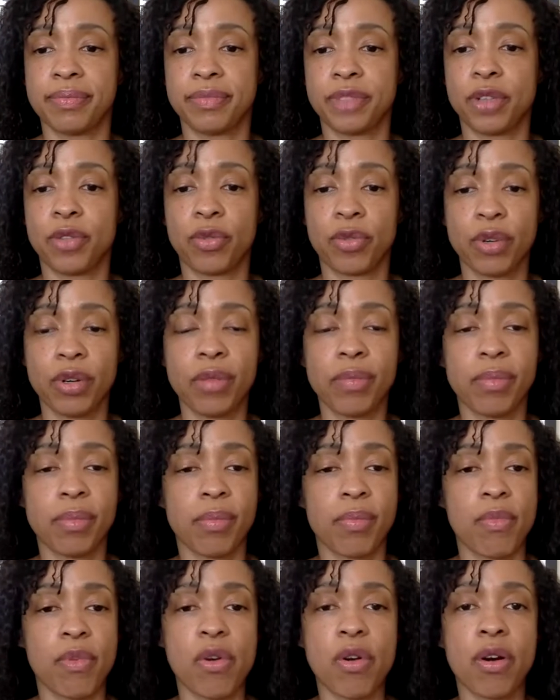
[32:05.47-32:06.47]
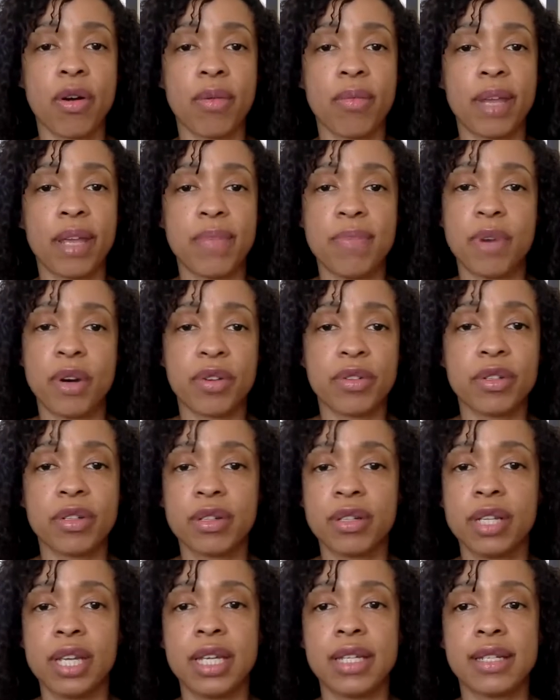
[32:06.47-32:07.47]
group, more
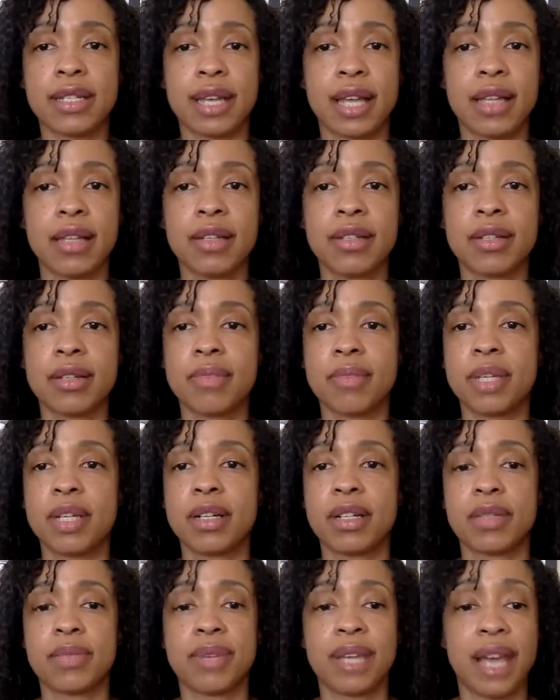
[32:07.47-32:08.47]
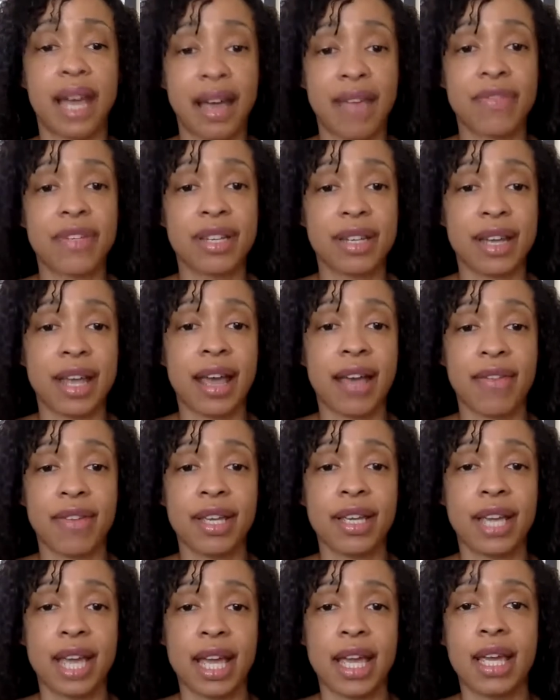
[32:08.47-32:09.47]
emotionally intelligent because we have to
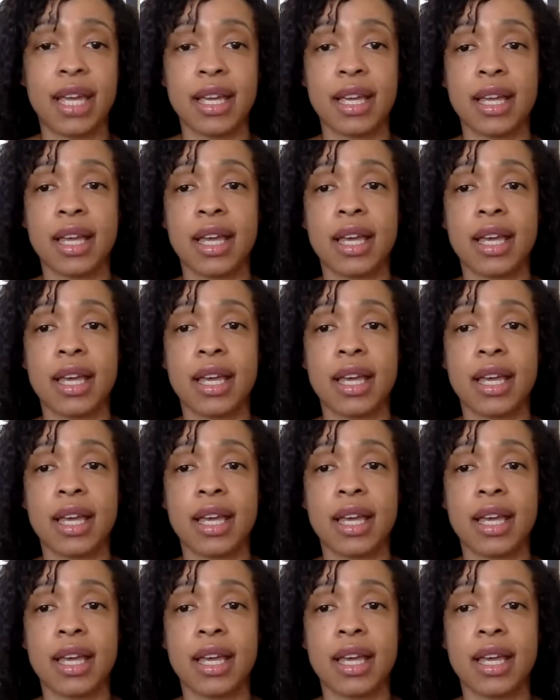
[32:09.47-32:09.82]
navigate